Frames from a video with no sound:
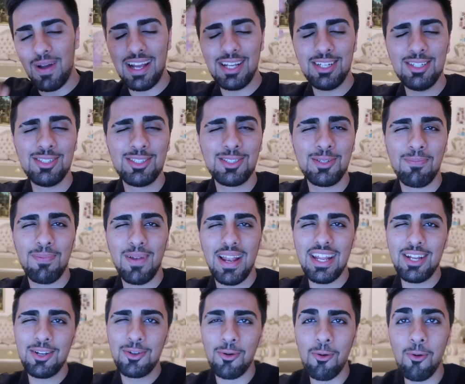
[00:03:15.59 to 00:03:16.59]
I used to
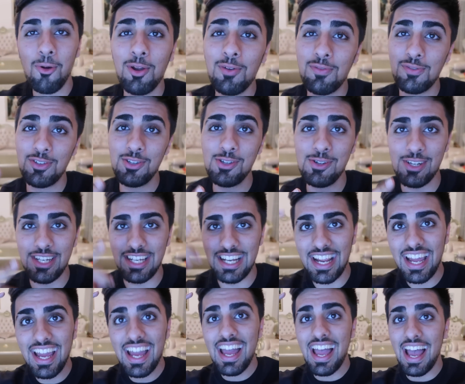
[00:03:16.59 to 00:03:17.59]
play Call of
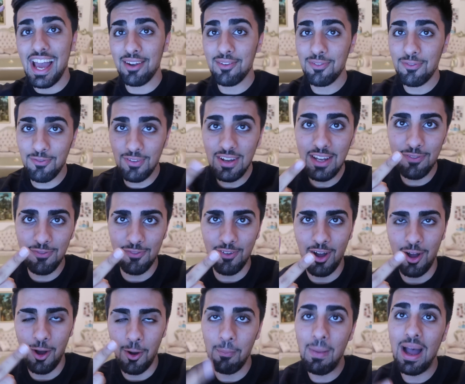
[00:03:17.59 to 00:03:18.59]
Duty and
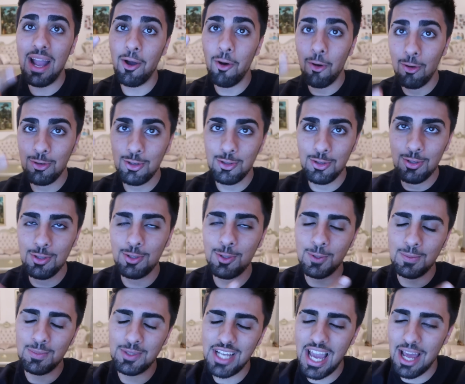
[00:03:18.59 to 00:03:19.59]
FIFA on my old
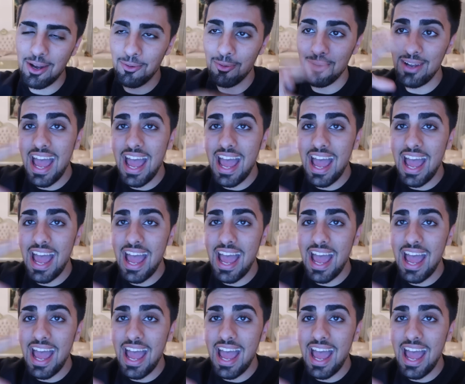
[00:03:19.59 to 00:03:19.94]
YouTube channel.